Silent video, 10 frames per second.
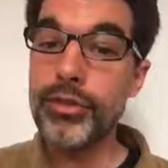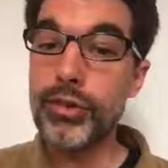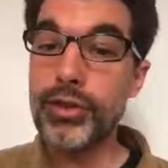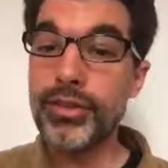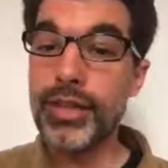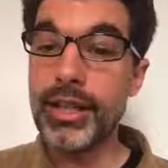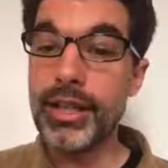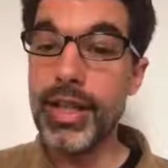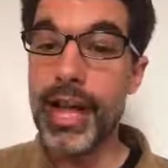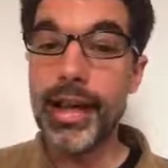so you can see at a
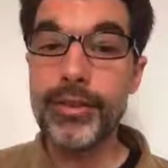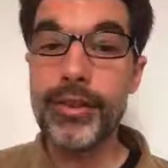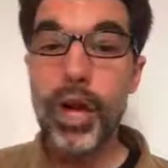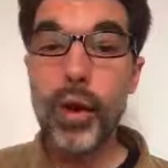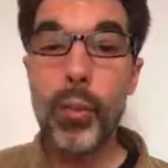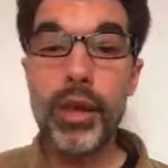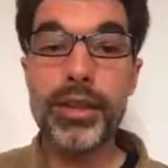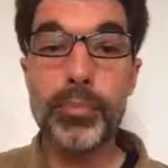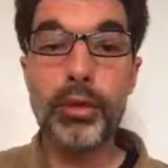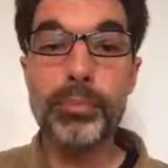glance what
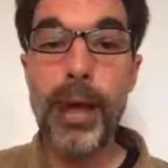the most